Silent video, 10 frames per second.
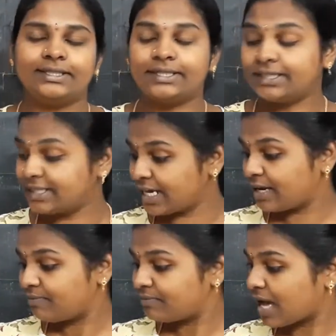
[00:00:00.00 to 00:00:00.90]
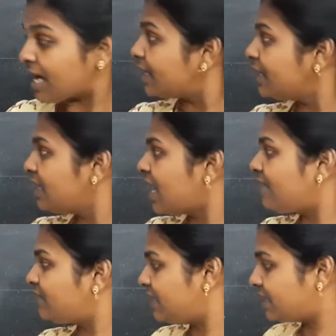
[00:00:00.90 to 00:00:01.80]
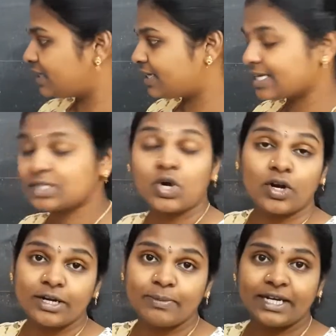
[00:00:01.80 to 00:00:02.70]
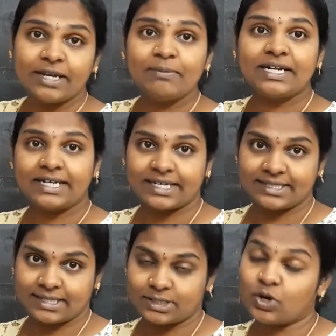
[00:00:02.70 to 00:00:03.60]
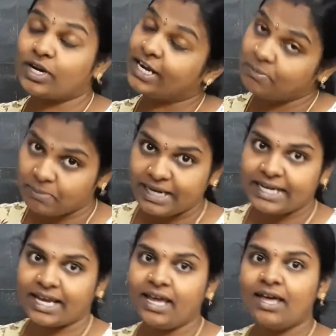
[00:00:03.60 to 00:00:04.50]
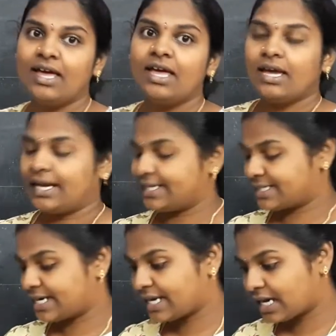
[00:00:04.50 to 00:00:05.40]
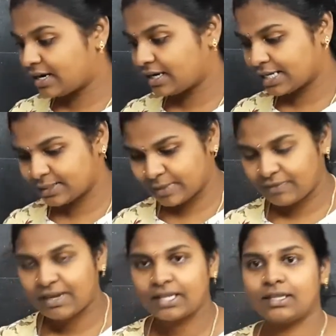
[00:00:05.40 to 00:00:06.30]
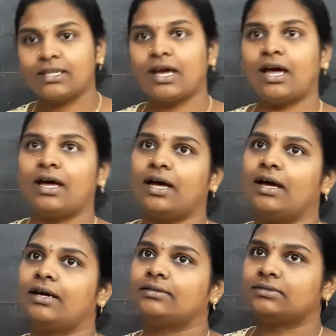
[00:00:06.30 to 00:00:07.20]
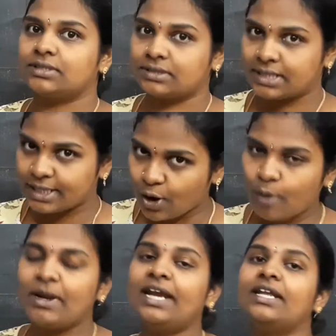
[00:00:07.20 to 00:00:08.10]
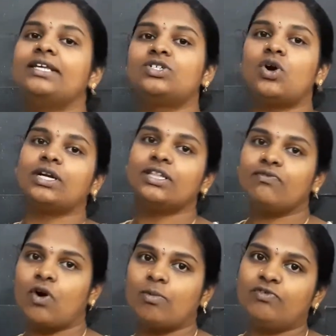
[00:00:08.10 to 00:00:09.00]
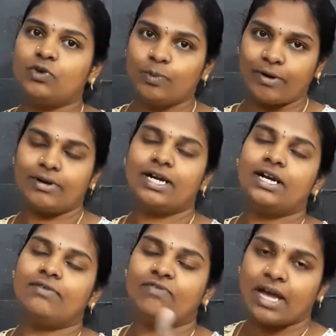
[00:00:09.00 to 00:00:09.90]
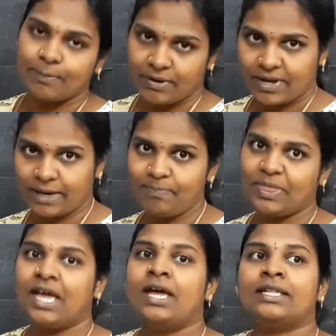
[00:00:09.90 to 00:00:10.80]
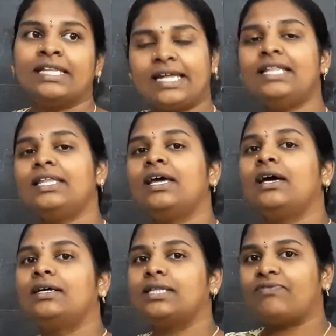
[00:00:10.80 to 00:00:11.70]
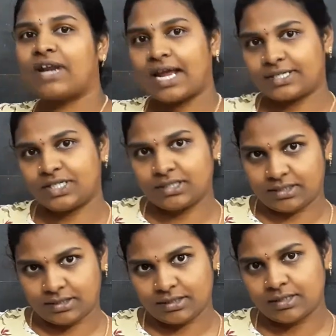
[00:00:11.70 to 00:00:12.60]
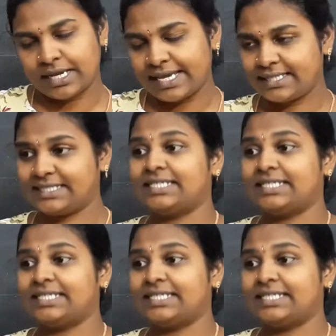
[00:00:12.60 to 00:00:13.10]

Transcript: third theorem, I have written it as non-repeating, but it is, repeating. It is a recurring decimal. When the the denominator is not in the form of 2 power n and 5 power m, then the fraction is